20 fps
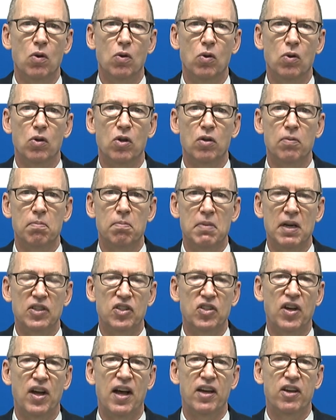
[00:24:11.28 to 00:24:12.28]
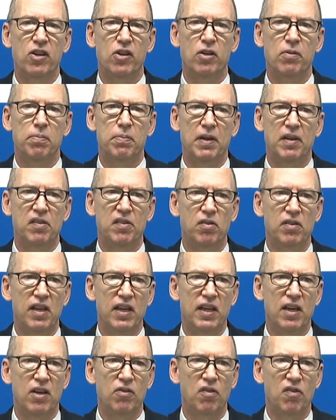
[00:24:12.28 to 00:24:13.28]
or much higher pixel
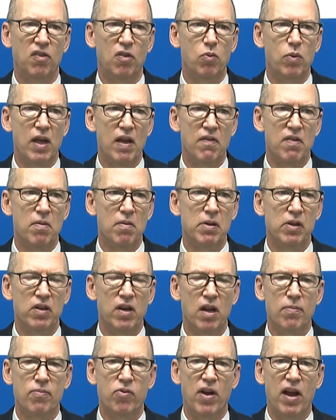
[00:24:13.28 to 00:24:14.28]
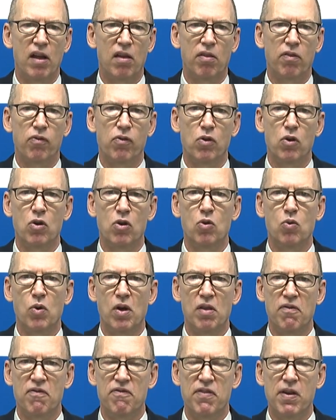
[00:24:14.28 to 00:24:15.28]
count. So we have the ability to break through
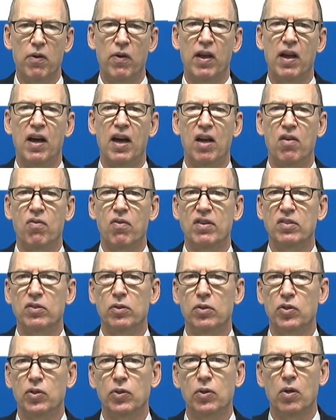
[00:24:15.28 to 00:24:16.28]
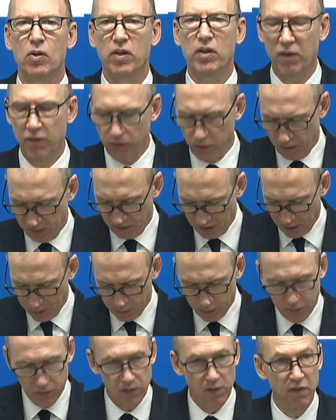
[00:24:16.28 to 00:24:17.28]
with very high resolution OLED, for
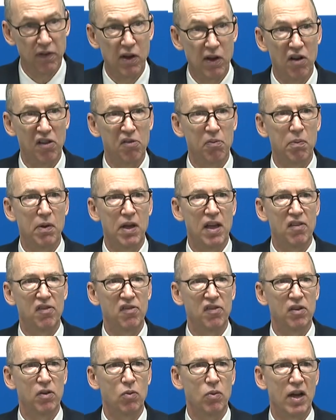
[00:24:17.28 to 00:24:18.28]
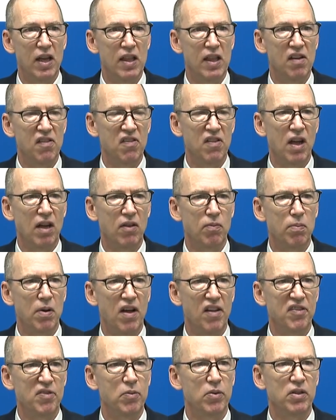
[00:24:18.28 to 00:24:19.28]
example, for the VR space in a way that is not
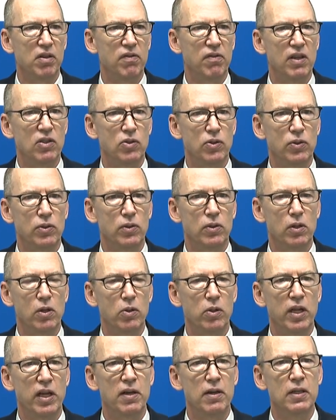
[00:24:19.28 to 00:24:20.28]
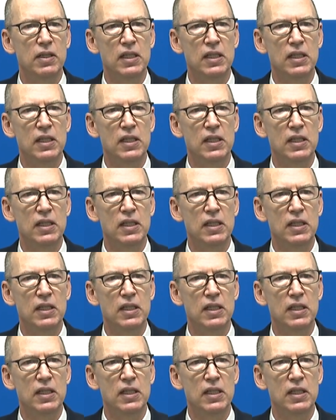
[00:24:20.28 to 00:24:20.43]
possible conventional OLED.